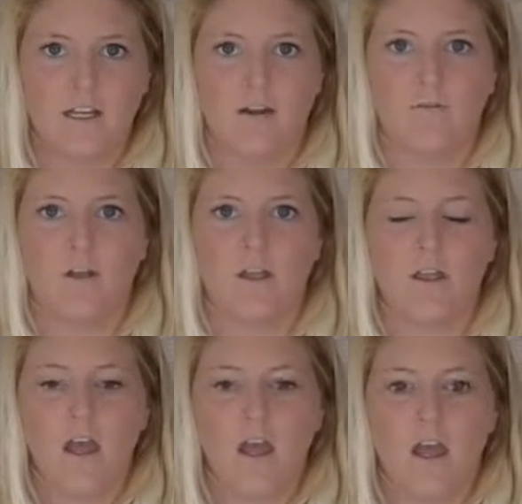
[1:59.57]
down
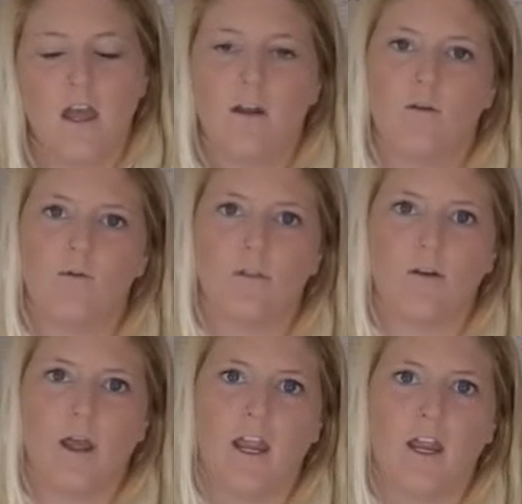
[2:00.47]
with and
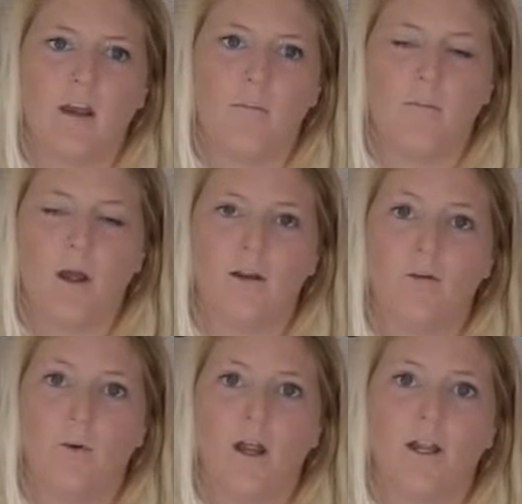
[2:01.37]
also a
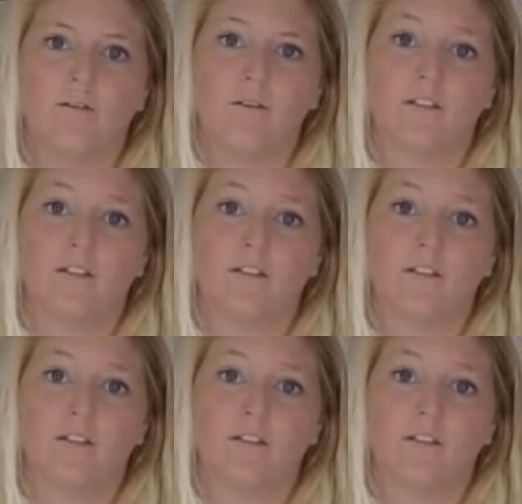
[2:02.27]
microwave